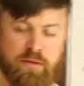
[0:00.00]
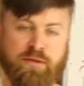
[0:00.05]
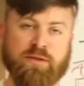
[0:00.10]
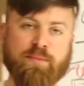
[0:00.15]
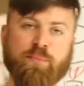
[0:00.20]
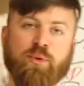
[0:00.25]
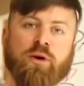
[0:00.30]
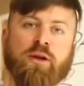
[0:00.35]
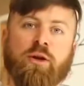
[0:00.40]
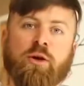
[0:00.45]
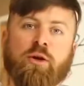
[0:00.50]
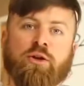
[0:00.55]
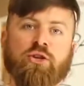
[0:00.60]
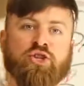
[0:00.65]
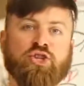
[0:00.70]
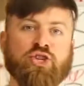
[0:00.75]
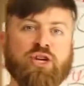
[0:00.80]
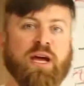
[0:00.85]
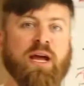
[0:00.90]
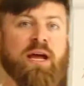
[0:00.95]
there's a pretty good
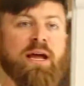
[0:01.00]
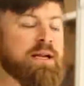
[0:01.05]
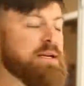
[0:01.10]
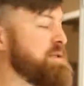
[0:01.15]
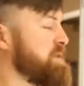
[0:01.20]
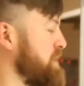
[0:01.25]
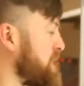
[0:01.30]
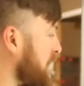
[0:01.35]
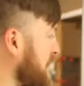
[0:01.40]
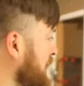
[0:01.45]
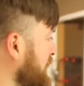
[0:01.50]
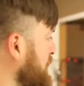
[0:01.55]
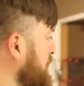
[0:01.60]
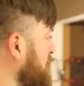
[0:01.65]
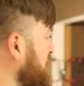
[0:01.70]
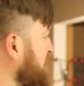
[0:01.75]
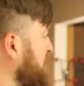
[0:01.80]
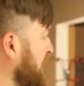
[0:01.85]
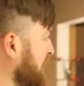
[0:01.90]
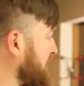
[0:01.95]
chance that
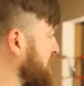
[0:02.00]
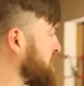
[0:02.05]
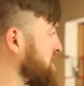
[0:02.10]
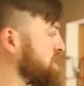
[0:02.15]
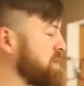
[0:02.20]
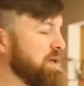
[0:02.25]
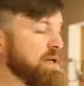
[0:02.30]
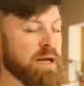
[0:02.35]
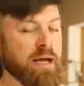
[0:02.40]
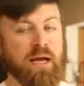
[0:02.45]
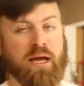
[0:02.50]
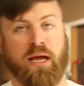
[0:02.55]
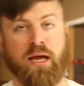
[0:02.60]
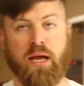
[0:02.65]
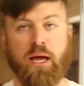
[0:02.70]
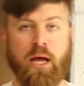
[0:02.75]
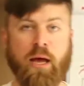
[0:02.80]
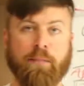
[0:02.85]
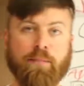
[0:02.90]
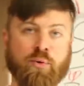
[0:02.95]
that's
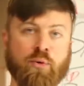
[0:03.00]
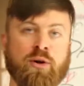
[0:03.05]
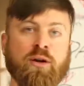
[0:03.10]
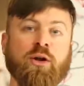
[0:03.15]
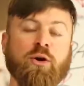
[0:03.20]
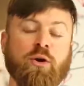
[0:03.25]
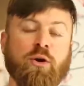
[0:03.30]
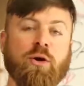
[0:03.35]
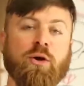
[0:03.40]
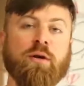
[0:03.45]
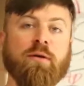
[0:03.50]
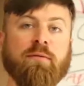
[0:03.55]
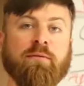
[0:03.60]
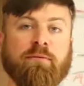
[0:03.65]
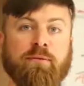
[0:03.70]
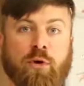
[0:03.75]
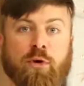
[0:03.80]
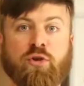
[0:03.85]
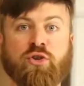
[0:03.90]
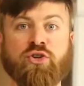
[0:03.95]
a pretty good
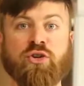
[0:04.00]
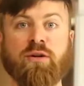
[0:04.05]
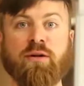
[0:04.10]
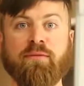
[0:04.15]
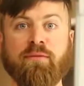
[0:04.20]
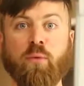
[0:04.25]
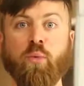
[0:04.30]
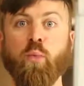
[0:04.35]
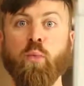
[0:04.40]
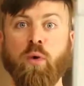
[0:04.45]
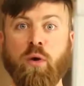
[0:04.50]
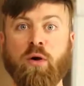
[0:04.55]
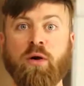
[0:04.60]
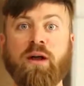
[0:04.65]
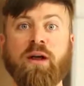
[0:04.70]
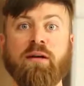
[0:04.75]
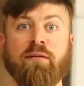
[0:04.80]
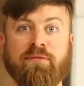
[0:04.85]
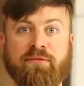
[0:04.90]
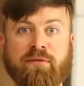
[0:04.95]
version of a
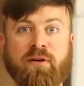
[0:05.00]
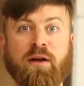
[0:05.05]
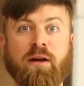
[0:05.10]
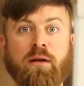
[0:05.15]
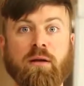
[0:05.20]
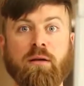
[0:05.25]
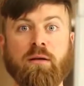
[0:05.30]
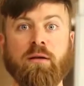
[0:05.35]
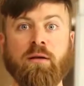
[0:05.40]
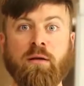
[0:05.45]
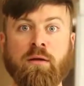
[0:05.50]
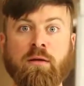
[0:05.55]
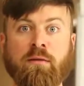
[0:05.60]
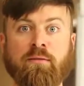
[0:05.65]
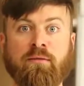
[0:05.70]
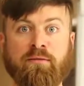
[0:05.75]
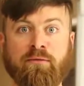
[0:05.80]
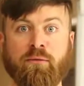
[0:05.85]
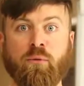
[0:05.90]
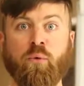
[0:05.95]
working funnel
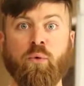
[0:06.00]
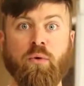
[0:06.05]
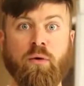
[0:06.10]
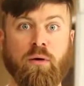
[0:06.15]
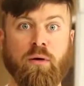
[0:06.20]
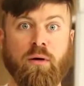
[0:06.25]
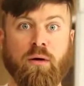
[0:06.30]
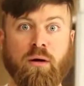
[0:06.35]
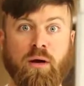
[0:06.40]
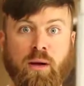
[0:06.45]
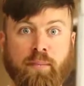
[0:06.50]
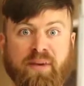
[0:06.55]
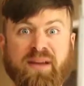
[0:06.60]
for a